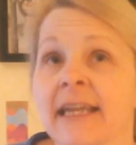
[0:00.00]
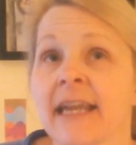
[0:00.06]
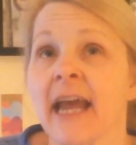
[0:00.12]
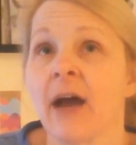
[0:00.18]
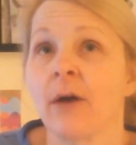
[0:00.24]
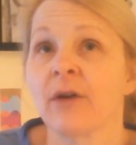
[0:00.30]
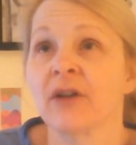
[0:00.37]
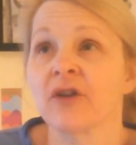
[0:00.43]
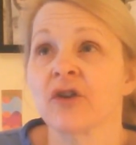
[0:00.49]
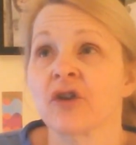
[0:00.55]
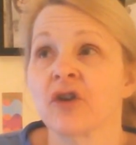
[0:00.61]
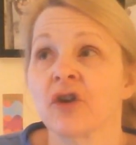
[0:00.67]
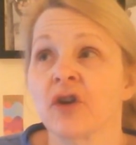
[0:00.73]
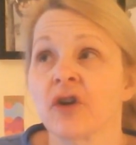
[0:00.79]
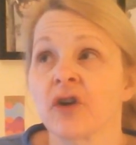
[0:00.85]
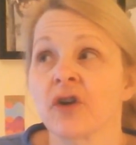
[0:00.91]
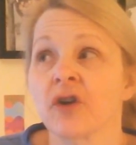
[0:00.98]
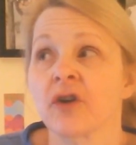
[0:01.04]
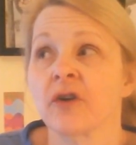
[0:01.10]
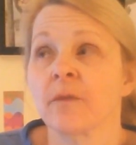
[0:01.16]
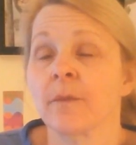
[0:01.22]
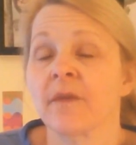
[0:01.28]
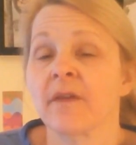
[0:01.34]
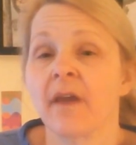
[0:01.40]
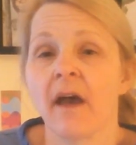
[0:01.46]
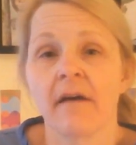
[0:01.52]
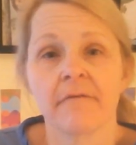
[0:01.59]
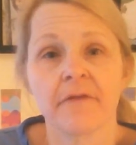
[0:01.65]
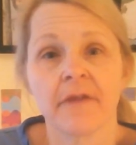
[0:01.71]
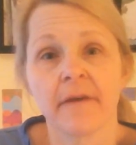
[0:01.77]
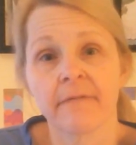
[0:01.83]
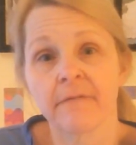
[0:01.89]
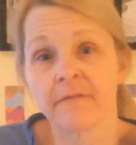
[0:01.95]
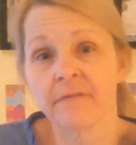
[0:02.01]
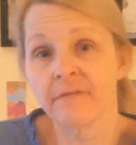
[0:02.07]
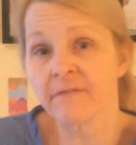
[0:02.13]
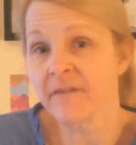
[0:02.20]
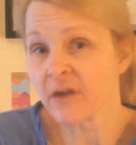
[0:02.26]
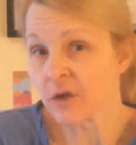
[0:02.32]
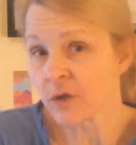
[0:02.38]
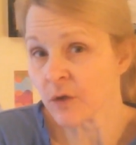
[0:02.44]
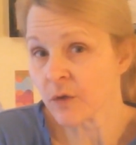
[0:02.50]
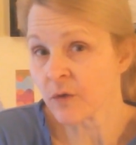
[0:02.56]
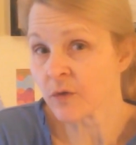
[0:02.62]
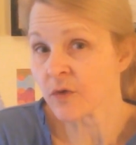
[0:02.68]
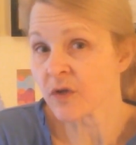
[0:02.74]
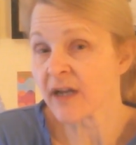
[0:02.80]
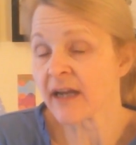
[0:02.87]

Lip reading: Now, in terms of the food